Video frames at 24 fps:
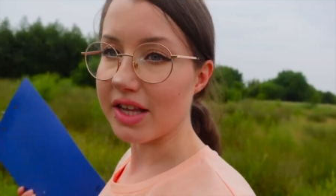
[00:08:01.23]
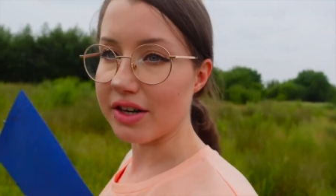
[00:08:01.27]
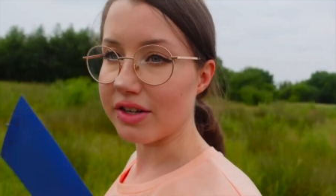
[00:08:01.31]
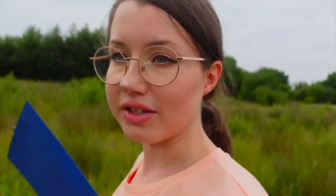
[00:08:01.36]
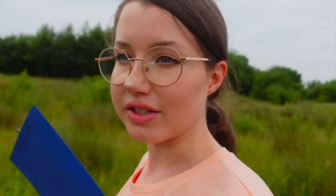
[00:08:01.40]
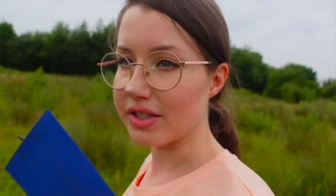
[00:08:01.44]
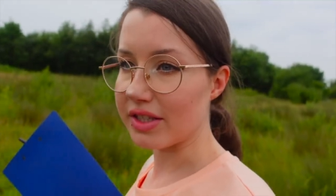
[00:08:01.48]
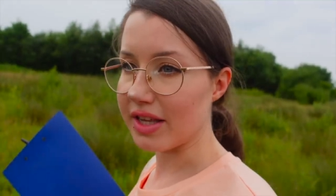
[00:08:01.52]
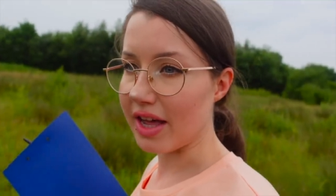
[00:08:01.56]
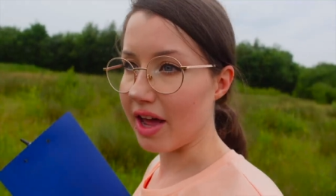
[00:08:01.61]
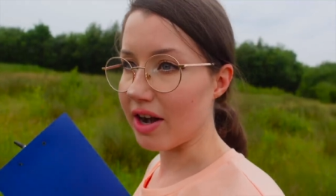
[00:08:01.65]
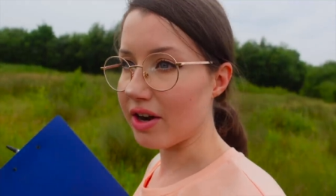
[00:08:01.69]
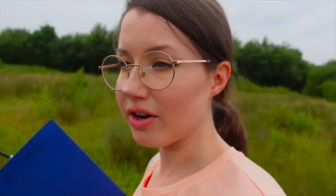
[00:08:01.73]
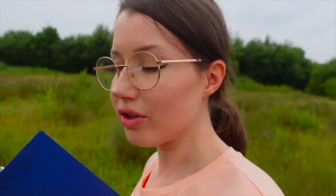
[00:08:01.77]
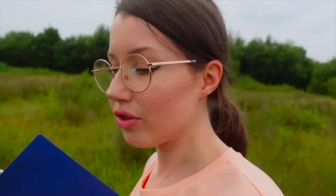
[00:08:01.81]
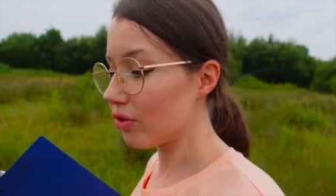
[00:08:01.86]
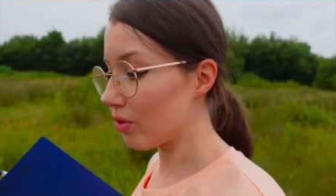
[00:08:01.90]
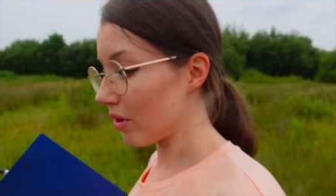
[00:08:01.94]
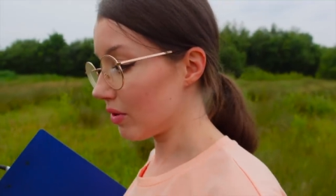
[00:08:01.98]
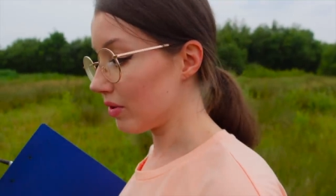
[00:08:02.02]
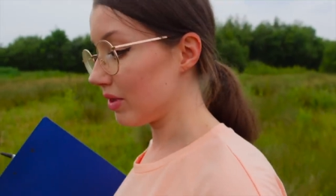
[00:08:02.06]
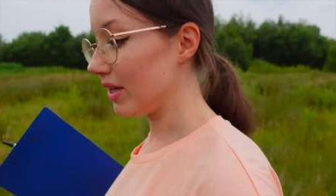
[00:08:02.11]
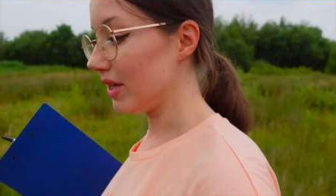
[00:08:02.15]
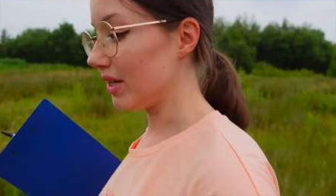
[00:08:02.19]
that are scattered
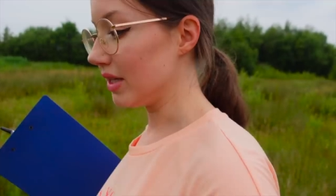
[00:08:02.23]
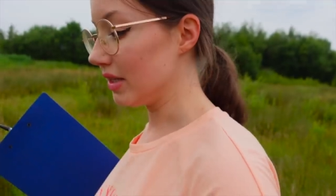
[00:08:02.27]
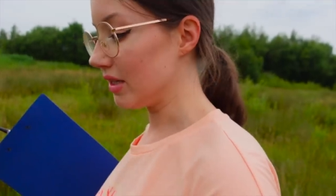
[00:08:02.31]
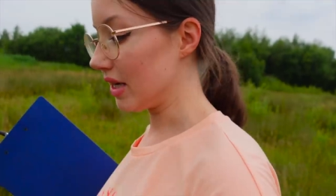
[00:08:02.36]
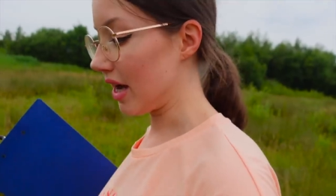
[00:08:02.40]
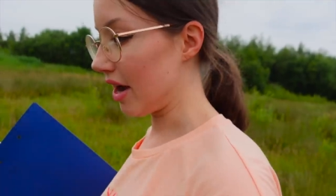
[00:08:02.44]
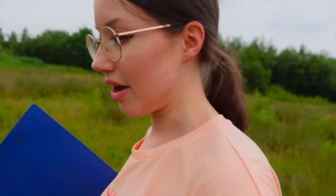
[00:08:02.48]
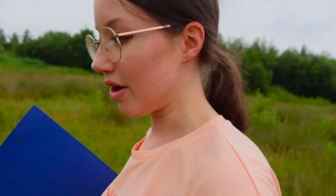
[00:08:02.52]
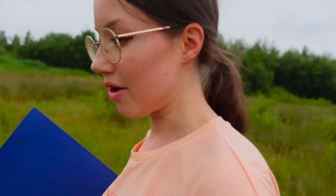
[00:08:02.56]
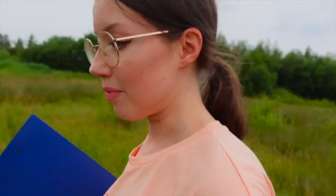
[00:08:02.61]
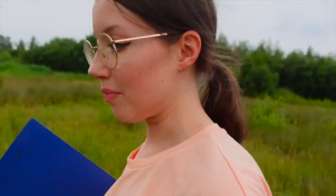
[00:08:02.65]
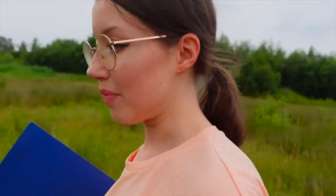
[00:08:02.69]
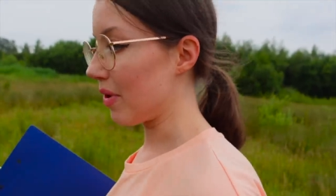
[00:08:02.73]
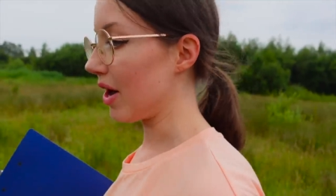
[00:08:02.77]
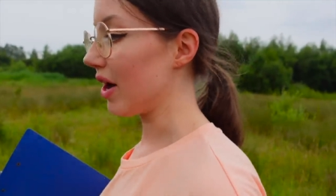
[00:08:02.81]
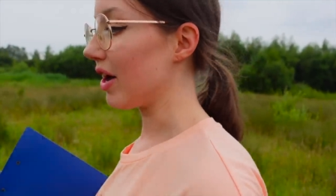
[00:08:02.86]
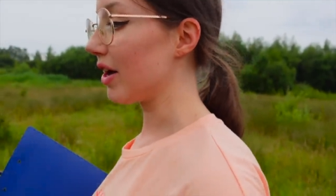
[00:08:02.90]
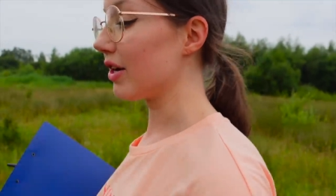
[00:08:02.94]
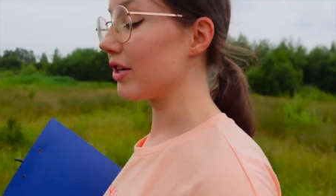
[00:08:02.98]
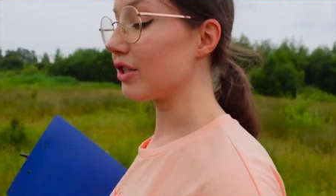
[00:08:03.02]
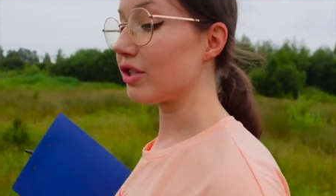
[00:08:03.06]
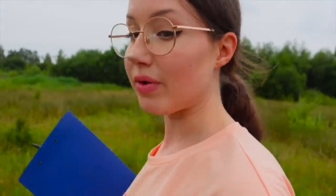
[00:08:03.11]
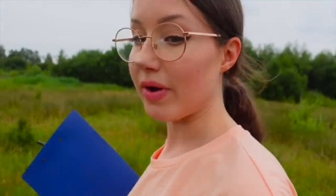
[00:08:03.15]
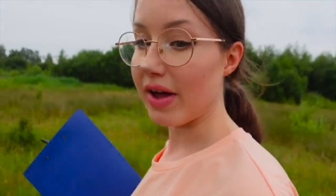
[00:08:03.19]
throughout the entire
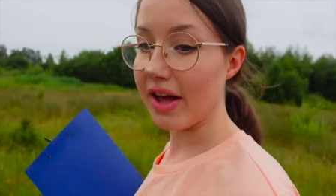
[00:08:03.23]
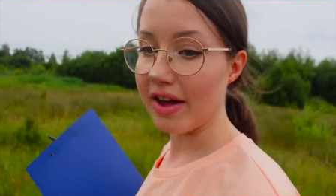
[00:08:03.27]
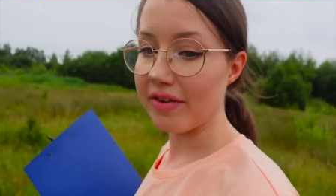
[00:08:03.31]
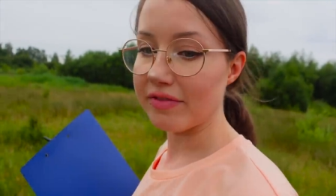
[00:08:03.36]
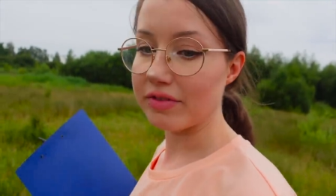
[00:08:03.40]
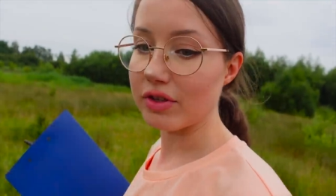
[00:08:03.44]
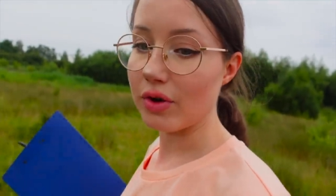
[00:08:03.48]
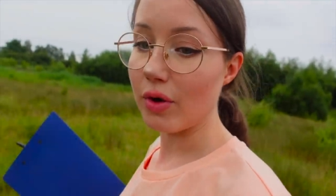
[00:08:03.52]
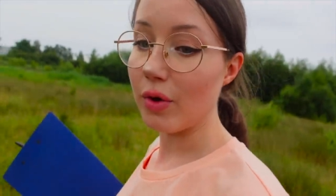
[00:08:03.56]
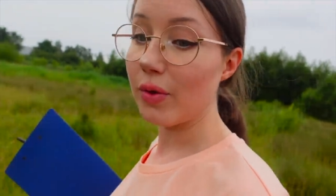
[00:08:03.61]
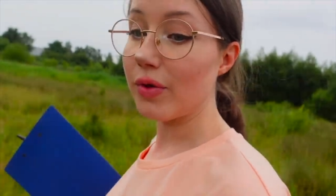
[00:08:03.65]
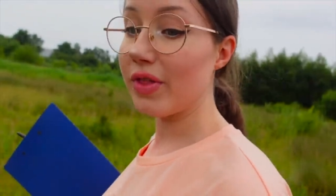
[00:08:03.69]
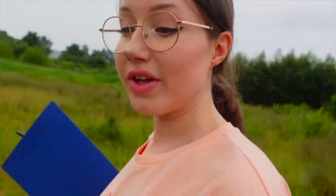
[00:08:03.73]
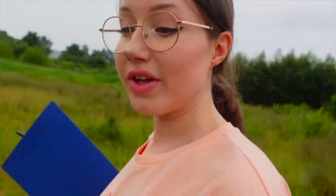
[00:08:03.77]
park. So I have to, oh,